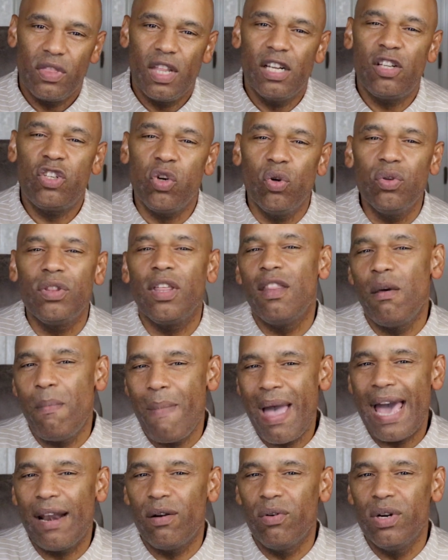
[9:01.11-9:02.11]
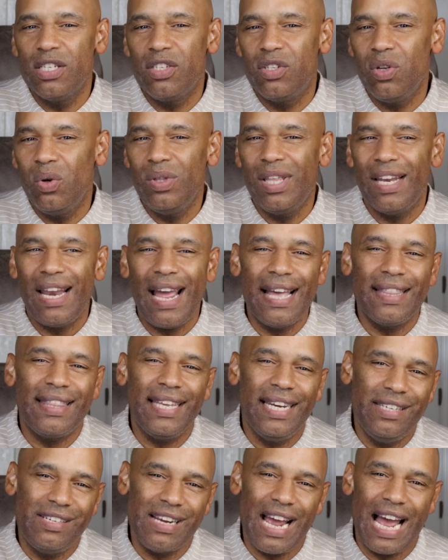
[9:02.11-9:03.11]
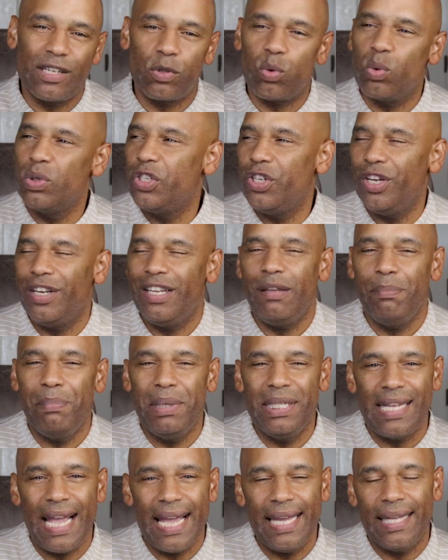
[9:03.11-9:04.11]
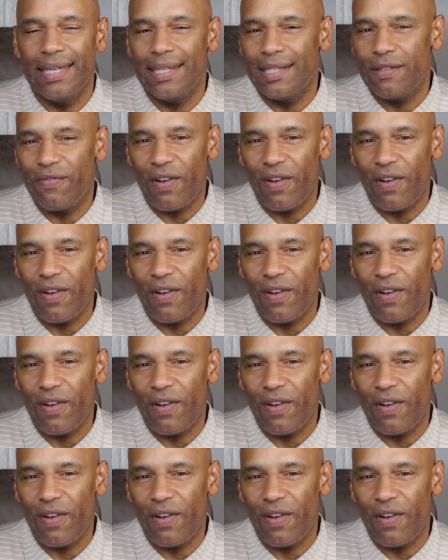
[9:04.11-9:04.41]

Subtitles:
The truth of the matter is, dude, that Anthony Joshua shouldn't even be taking